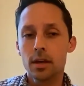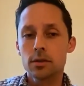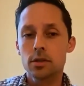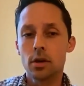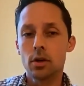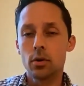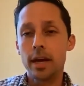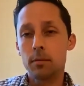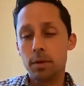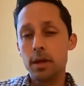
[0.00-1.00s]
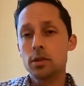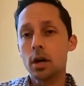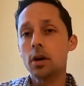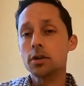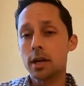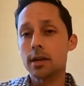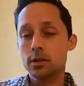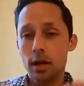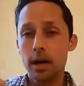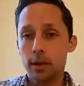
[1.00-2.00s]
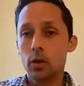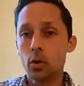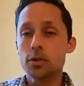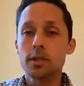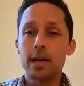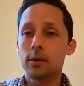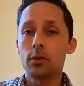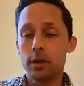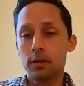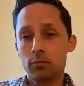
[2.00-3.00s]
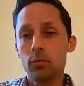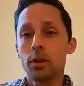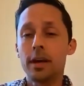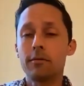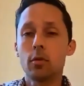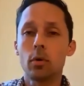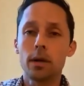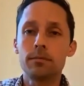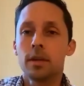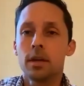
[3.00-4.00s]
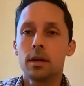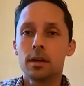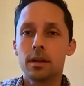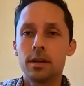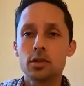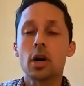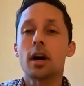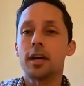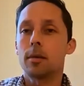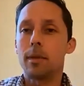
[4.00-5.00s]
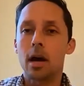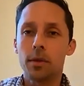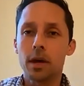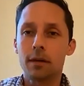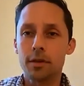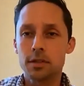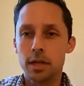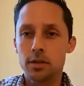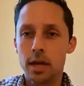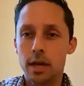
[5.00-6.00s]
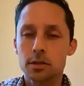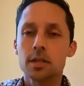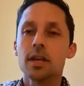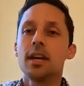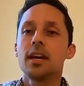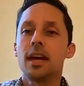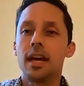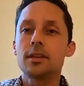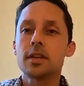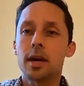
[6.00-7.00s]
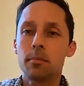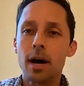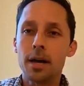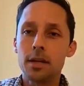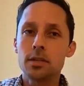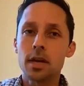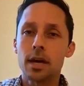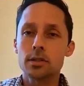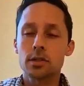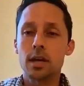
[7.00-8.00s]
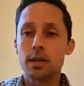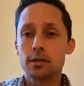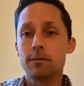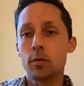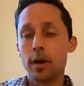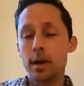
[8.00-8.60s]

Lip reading: So again, PCR tests are kind of the gold standard that really everyone is talking about when they often say test. Antibody tests test for a